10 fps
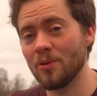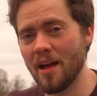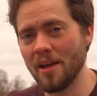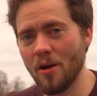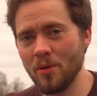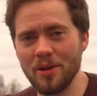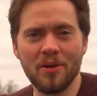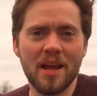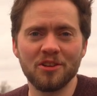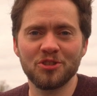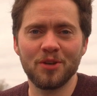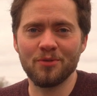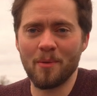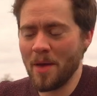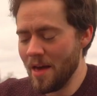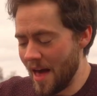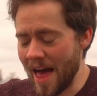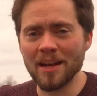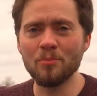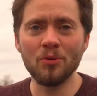relying only on energy from
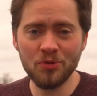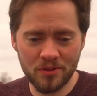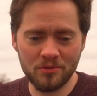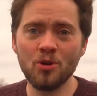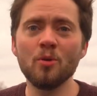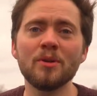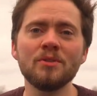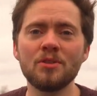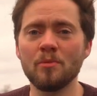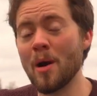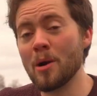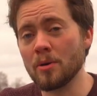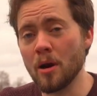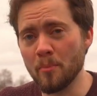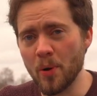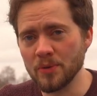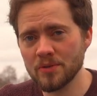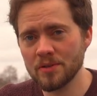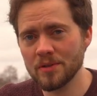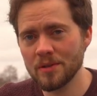animals and humans to power our boats,